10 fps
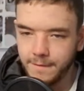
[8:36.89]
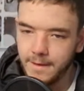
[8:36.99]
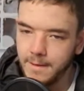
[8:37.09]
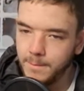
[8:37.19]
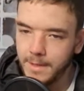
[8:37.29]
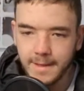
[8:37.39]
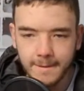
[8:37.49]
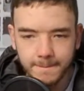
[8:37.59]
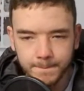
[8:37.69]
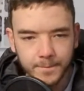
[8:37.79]
Fair
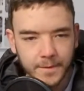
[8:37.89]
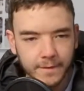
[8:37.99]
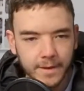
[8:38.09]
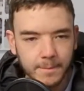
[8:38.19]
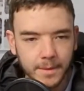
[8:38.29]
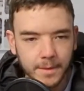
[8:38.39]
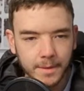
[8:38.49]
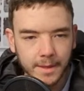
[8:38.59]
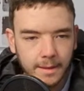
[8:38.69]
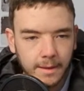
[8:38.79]
play. Fair
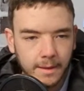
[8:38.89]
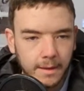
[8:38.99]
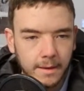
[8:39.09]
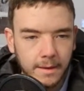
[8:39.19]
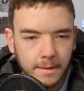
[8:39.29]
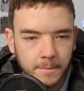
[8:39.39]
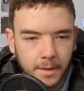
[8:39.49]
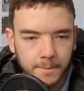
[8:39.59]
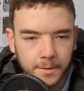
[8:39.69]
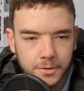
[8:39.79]
play.
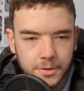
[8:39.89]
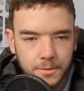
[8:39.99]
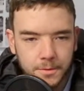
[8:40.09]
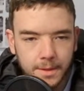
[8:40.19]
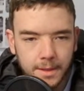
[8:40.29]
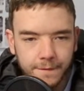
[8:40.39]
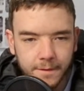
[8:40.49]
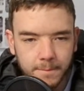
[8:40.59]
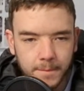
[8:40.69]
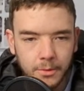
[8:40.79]
I'm not sure
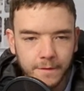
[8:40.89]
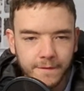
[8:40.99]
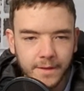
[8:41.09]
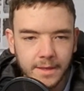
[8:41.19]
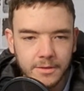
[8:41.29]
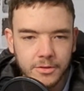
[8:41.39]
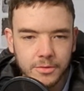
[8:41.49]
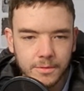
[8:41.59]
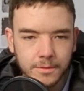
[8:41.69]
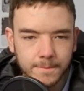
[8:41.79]
if the Mulder thing is
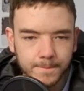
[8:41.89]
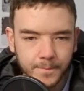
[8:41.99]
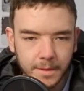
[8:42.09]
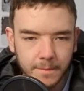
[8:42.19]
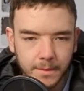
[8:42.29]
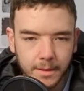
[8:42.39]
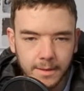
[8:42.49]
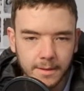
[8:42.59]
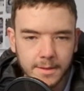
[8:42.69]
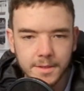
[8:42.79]
true, but I
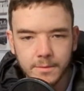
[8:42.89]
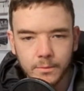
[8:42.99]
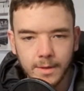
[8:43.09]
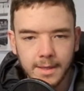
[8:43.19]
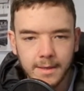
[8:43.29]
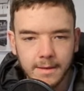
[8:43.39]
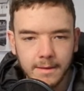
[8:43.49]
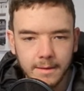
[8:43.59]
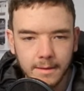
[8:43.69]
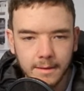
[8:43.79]
heard it somewhere
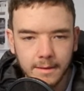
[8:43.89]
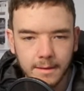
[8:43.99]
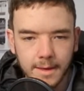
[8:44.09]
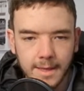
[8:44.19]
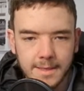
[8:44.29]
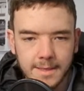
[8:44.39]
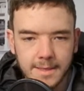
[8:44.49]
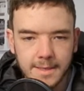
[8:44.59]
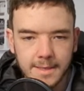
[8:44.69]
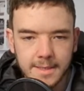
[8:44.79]
last
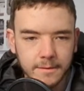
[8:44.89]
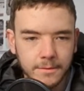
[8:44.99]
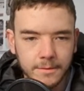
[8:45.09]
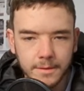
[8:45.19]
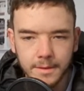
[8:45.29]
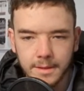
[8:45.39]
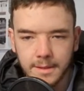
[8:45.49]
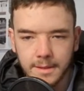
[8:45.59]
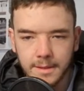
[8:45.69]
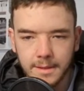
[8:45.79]
season or
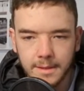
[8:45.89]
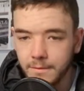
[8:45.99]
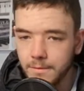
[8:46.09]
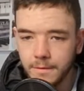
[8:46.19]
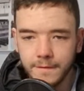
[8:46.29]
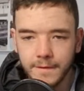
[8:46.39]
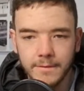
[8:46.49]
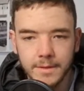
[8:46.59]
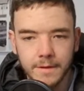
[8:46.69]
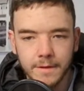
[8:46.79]
the year before.
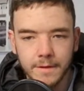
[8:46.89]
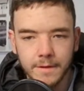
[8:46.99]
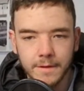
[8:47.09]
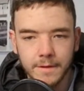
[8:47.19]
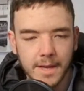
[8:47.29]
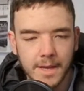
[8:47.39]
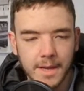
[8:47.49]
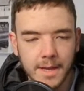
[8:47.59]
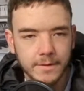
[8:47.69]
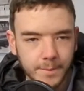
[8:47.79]
Fair enough, Jamie.
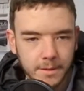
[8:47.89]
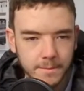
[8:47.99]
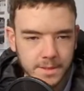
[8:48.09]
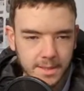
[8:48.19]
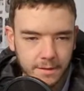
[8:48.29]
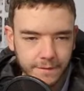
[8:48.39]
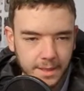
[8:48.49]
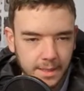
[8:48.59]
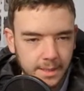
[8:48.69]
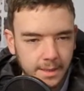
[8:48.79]
Fair enough. Big up yourself.